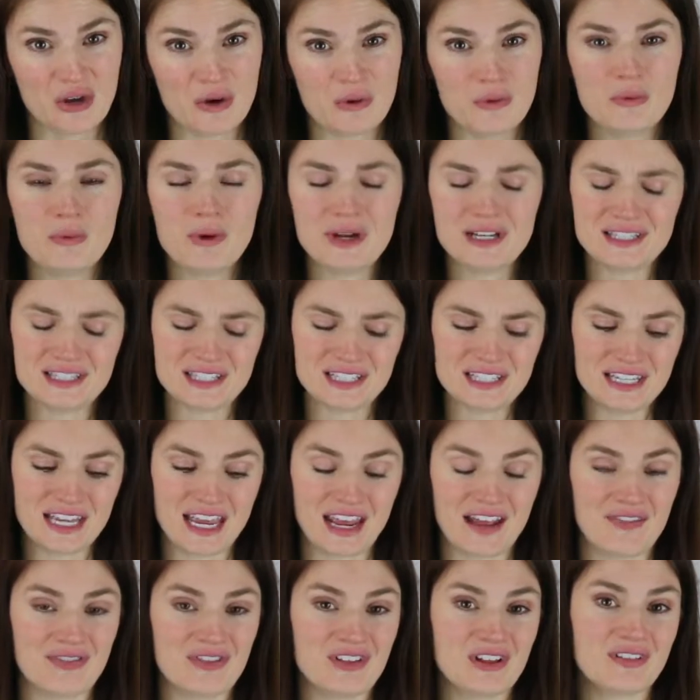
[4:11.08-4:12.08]
Once
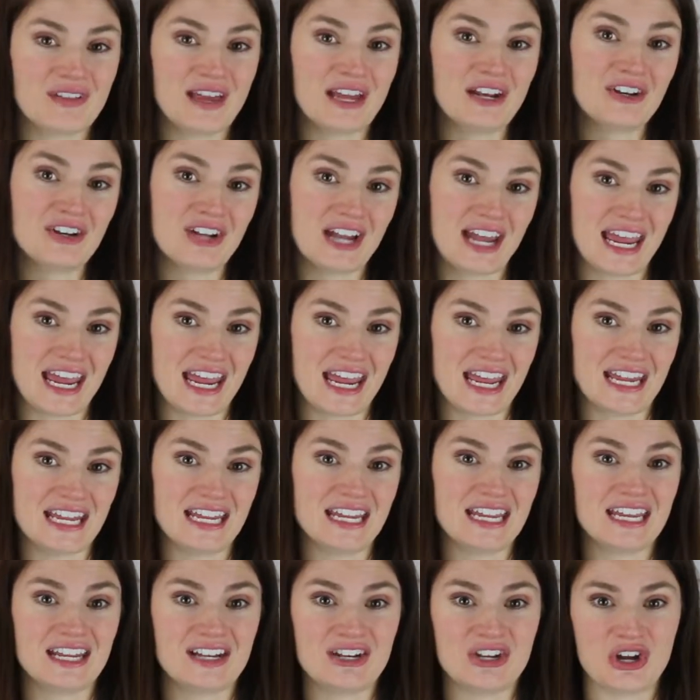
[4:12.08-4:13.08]
again, the letter
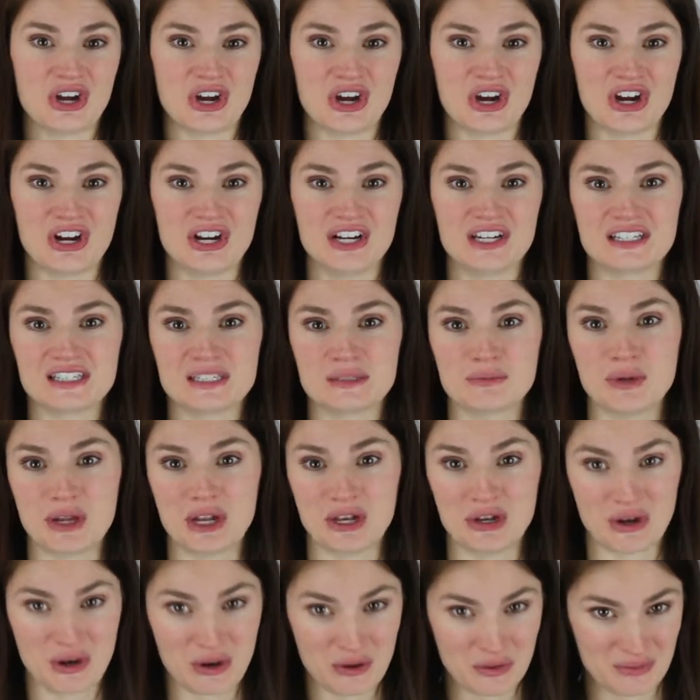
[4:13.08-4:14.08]
A in are has
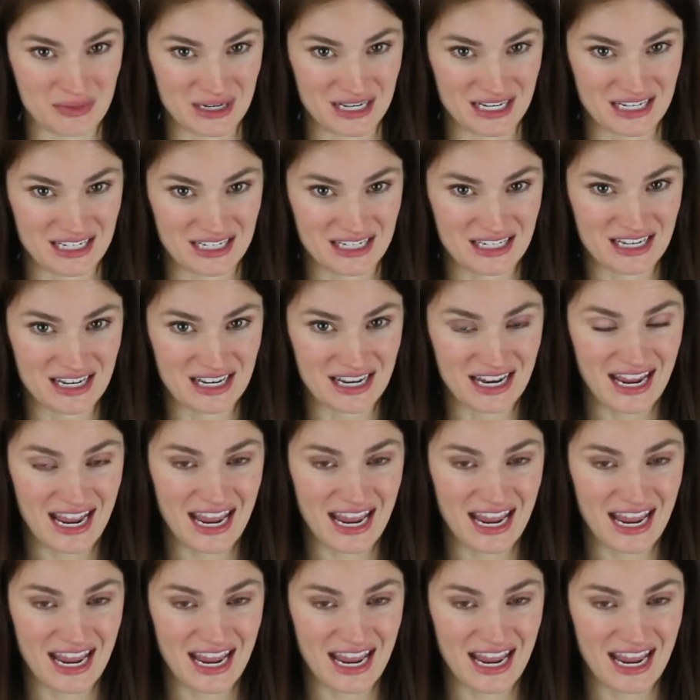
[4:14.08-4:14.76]
been omitted